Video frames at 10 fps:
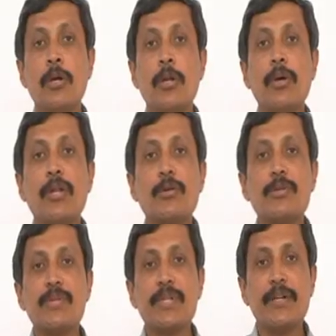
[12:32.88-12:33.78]
Now, in terms of
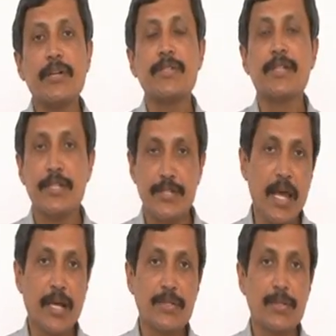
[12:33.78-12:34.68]
central sales
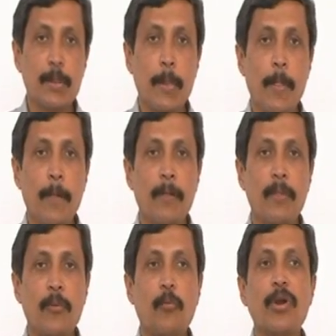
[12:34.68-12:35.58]
tax,
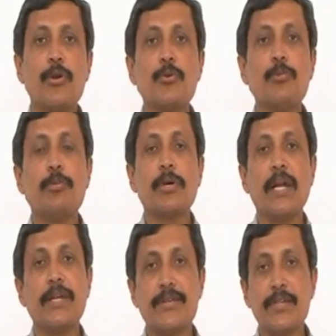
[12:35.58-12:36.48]
one or two
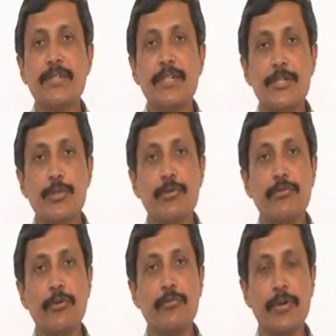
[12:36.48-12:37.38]
conditions needs to be
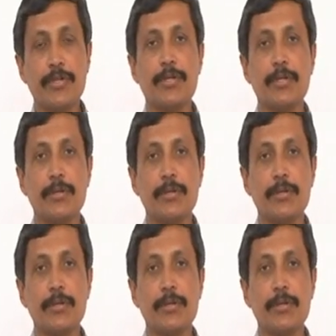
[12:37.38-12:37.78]
fulfilled.